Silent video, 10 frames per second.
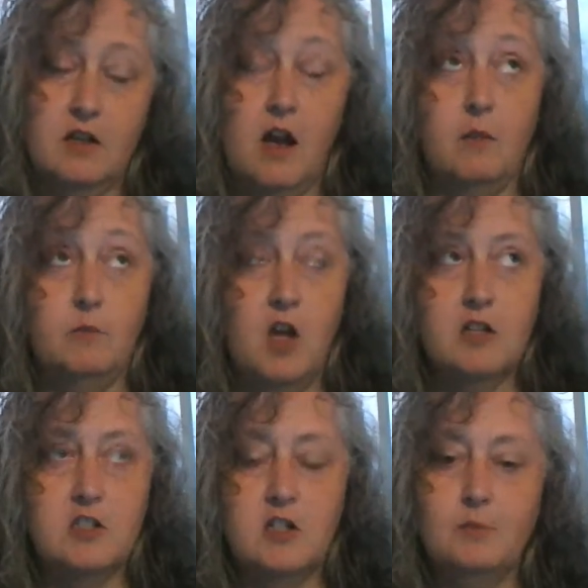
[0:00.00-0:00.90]
um,
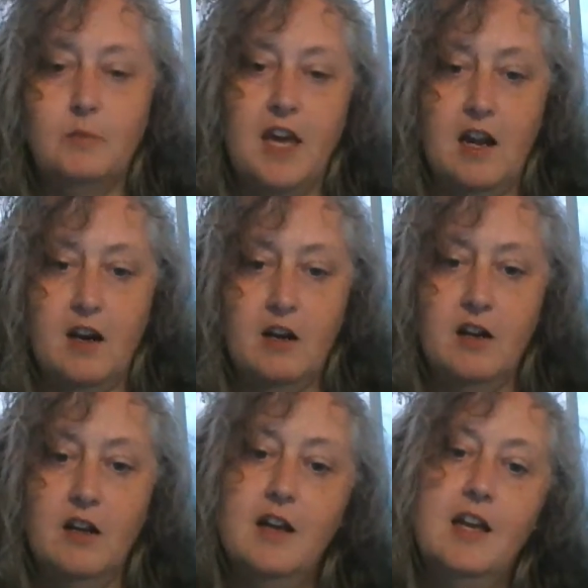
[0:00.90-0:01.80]
long-term care
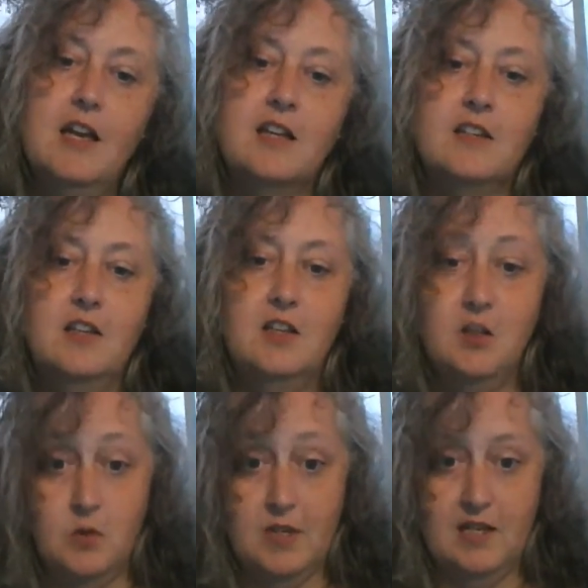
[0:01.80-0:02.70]

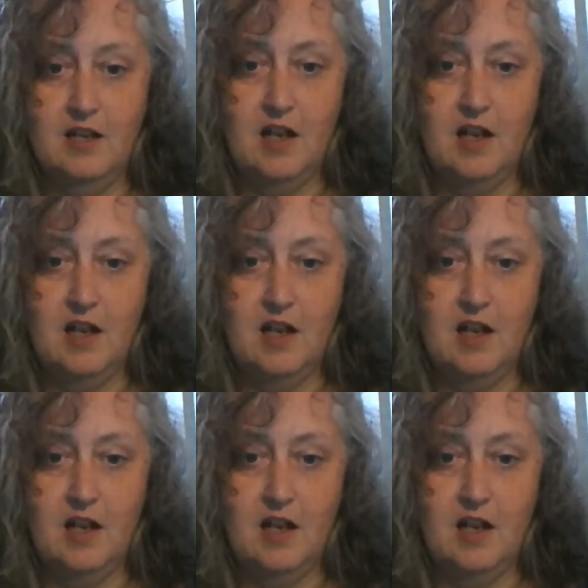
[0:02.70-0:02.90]
unit.